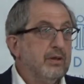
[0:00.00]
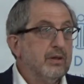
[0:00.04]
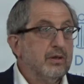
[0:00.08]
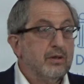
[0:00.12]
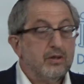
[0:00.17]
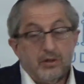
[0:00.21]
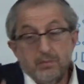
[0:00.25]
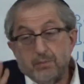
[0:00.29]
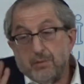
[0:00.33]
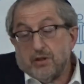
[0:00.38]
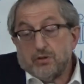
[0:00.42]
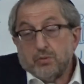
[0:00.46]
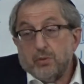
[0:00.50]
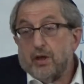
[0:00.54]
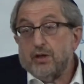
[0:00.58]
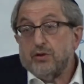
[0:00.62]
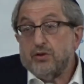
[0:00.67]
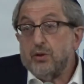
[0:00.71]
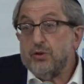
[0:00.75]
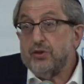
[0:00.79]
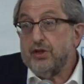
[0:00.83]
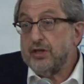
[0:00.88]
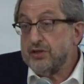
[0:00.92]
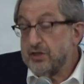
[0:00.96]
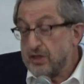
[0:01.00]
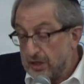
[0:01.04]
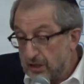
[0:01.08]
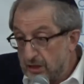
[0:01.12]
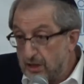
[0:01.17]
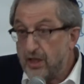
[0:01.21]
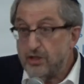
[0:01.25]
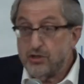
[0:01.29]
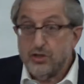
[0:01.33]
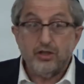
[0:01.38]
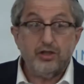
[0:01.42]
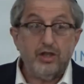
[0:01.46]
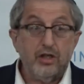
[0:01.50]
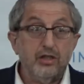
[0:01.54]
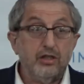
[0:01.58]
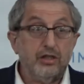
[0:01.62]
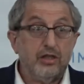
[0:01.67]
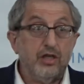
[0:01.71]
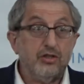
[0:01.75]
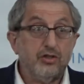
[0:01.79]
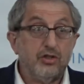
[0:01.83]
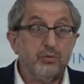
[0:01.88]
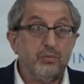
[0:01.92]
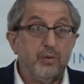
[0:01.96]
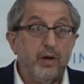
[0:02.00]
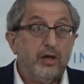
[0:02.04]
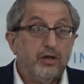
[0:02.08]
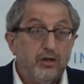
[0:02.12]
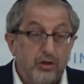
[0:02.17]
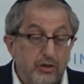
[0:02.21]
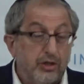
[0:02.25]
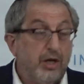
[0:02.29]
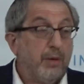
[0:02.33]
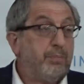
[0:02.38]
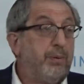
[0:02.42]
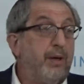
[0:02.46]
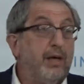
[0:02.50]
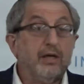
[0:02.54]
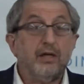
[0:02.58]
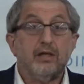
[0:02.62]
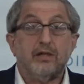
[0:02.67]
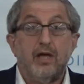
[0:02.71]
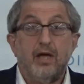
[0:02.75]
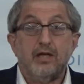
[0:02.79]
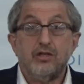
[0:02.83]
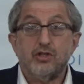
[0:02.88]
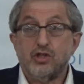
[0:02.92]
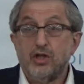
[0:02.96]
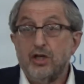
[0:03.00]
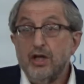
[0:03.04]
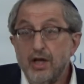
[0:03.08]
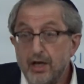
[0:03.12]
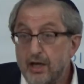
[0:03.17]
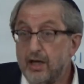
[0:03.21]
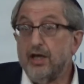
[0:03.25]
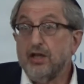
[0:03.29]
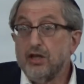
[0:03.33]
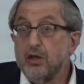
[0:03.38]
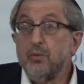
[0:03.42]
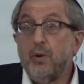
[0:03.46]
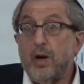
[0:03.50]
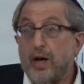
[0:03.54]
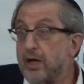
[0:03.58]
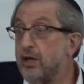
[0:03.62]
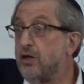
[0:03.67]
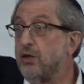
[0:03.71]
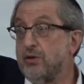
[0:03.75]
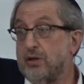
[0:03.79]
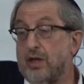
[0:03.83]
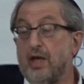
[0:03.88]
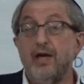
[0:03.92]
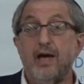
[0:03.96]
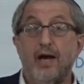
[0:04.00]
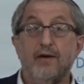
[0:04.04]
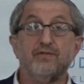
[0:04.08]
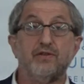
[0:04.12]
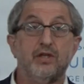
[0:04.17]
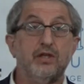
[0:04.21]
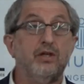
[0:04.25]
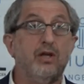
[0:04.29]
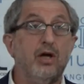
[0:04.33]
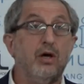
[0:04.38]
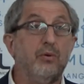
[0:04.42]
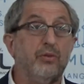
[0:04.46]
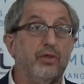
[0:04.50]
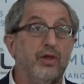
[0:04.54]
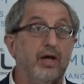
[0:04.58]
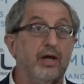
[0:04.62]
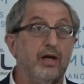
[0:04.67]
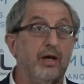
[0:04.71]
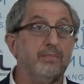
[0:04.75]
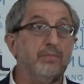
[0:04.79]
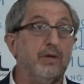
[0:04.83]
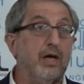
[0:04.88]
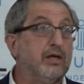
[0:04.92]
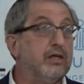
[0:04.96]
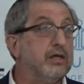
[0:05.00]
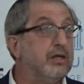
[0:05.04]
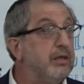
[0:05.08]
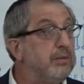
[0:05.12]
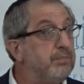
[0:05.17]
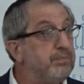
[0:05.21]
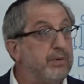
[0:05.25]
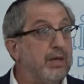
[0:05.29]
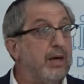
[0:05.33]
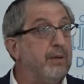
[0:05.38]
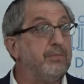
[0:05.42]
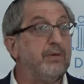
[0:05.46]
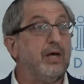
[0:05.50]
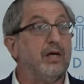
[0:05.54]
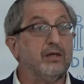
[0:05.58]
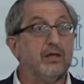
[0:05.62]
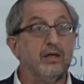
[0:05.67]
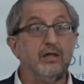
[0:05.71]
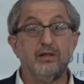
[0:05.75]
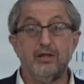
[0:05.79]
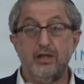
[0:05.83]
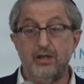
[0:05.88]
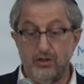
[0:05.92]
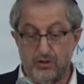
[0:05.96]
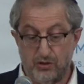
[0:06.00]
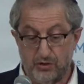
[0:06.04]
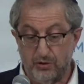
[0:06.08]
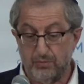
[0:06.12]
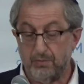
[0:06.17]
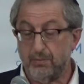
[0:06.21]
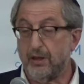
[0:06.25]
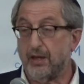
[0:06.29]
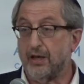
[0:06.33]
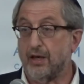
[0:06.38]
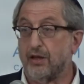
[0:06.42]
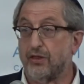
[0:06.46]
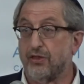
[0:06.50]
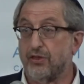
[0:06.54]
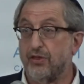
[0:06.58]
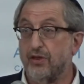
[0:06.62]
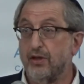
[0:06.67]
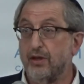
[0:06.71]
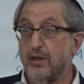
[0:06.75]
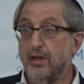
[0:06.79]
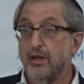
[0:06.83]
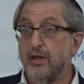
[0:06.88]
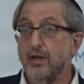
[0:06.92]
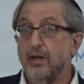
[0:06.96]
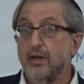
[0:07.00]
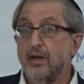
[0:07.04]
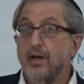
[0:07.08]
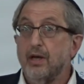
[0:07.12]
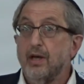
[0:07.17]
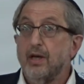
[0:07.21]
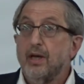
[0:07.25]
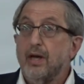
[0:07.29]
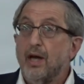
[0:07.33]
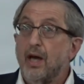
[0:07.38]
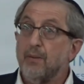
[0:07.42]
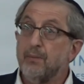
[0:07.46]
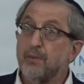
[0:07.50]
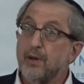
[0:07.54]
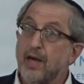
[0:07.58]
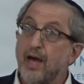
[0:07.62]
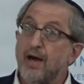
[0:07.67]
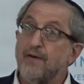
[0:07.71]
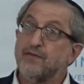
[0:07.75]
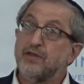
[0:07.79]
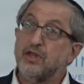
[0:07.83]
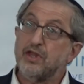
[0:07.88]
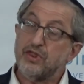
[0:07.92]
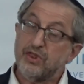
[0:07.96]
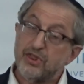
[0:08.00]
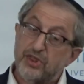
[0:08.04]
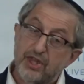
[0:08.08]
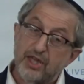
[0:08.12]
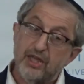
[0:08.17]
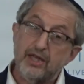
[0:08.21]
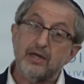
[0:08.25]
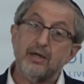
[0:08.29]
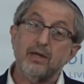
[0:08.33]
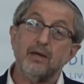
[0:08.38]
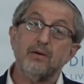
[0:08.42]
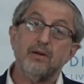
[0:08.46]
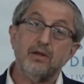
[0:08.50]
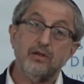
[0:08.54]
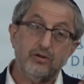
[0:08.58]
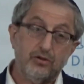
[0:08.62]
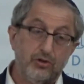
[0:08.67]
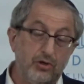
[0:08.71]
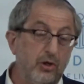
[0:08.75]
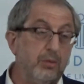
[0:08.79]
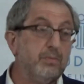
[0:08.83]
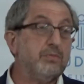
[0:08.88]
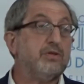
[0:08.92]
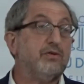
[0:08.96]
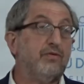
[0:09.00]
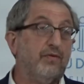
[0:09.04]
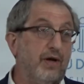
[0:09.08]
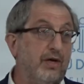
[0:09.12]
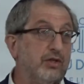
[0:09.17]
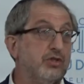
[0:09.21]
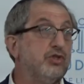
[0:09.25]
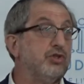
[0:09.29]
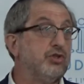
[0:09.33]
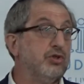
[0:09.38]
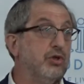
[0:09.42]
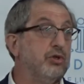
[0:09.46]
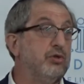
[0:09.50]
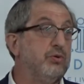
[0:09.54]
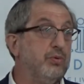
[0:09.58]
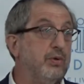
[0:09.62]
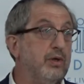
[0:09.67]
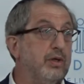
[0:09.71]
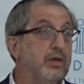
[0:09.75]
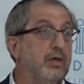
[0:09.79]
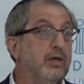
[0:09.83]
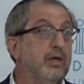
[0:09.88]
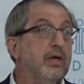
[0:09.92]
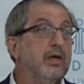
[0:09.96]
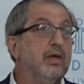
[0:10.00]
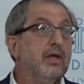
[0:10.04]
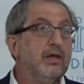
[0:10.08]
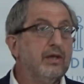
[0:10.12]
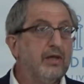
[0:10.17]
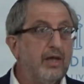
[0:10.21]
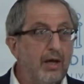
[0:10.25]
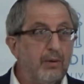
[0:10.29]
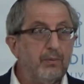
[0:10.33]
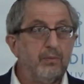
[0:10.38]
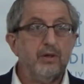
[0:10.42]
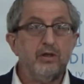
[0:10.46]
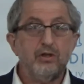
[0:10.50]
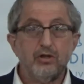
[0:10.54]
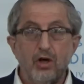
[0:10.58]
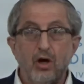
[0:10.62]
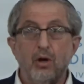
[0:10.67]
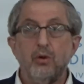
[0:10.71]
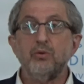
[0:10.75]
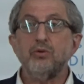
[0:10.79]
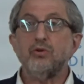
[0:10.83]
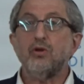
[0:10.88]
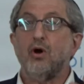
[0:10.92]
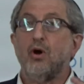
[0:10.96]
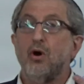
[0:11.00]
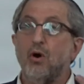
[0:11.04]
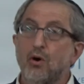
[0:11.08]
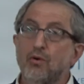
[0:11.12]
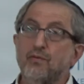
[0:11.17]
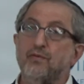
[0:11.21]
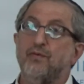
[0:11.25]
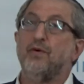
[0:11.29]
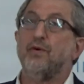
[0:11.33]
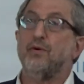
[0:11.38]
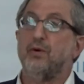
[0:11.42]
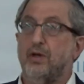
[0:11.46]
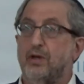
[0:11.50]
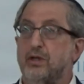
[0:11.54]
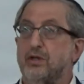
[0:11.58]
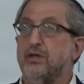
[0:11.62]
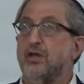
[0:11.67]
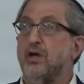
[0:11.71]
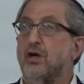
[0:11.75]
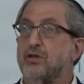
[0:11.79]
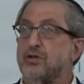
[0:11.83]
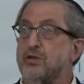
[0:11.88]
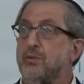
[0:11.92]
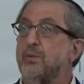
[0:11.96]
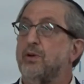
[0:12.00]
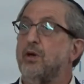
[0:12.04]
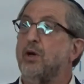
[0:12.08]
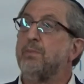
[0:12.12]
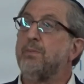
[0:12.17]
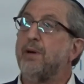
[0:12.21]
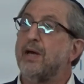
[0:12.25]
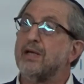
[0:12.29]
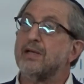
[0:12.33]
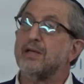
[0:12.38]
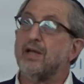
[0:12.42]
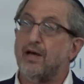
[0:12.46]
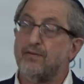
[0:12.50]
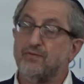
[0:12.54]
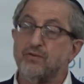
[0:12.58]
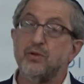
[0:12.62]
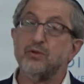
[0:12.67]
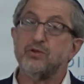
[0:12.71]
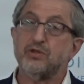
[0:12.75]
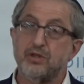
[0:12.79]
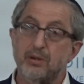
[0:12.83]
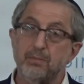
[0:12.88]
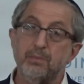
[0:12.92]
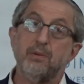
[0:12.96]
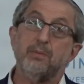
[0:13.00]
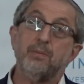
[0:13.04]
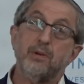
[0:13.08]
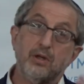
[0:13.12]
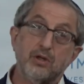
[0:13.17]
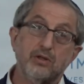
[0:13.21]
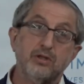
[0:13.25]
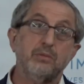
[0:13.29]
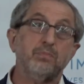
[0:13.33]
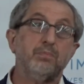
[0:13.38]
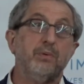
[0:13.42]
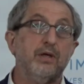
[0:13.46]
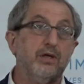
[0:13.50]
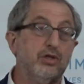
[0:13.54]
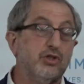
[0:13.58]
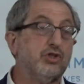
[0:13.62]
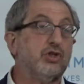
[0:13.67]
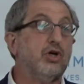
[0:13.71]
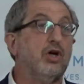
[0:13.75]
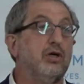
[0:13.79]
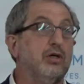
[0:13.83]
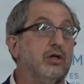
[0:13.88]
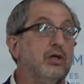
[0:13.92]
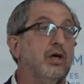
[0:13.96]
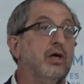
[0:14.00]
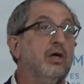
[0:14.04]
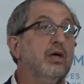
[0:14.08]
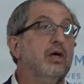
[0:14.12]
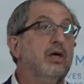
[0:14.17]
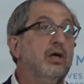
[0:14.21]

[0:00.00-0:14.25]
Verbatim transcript: Because it means one of two things. the teacher didn't teach it right, or you're not paying attention. Either way, you, they have to know that. I'm not going to teach you math. And we have to think in terms of our children that we don't overindulge and we don't make life too simple because a big chunk